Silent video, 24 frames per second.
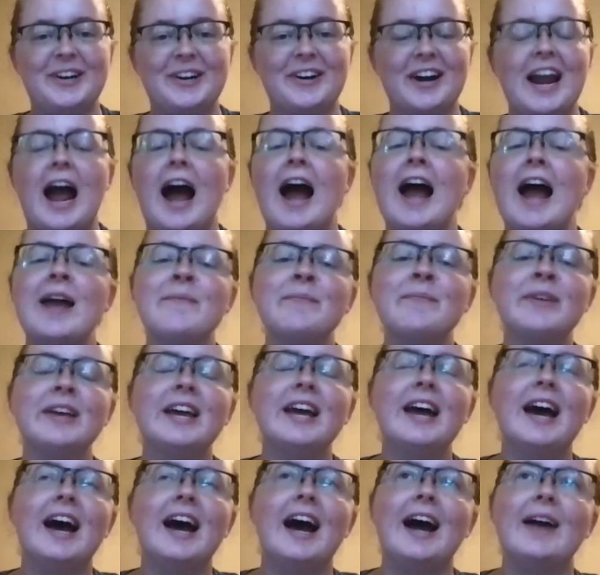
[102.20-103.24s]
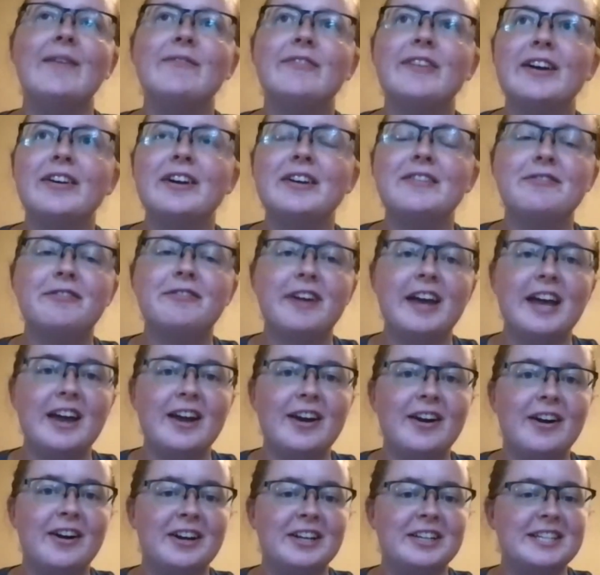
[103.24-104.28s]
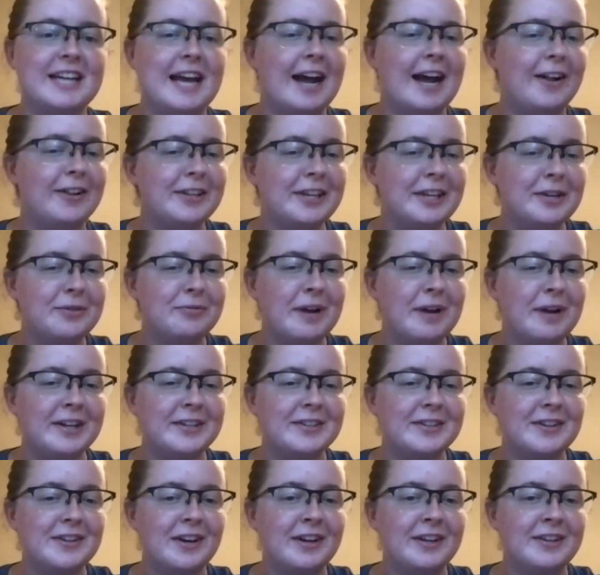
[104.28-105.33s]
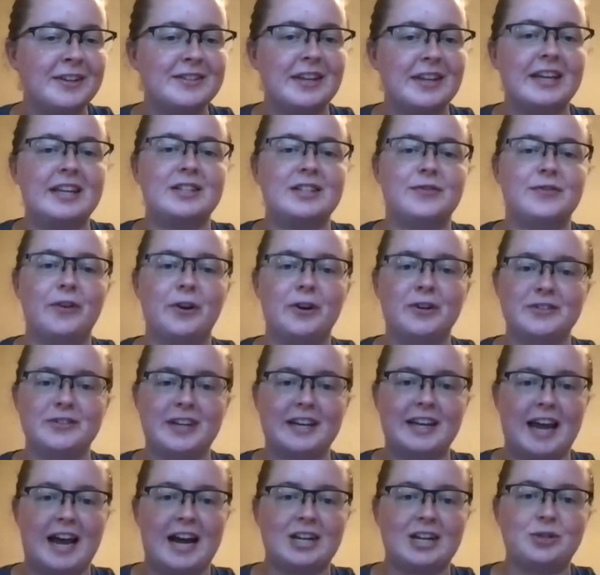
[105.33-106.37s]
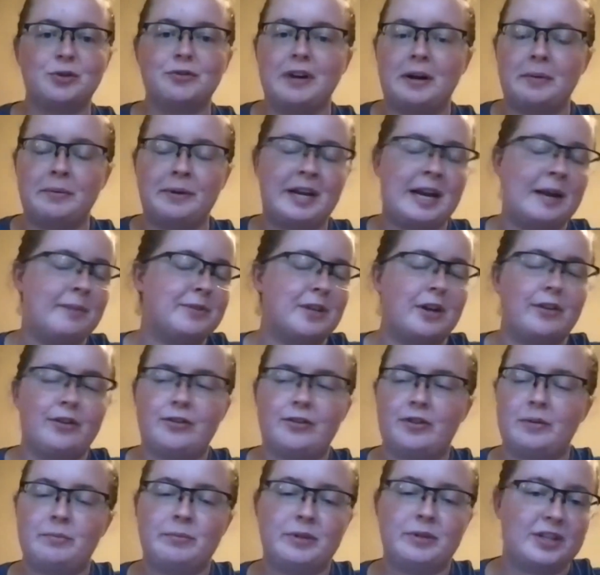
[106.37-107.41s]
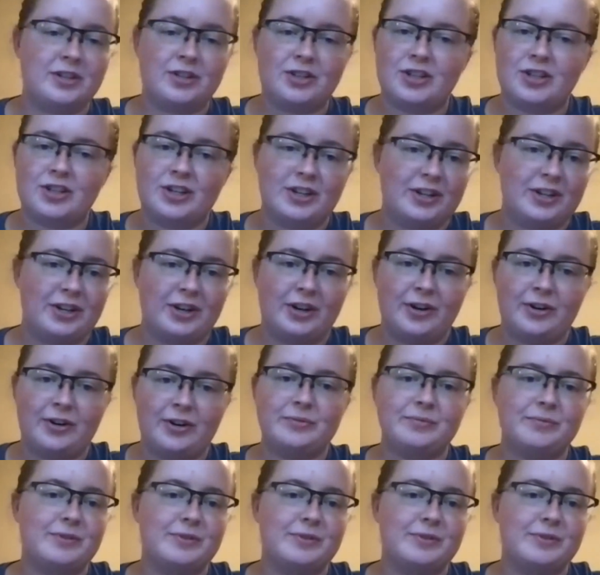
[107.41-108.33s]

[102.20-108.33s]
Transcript: All right, I'm very vague on Italian Renaissance, like as far as like actual family names other than Medici, you know.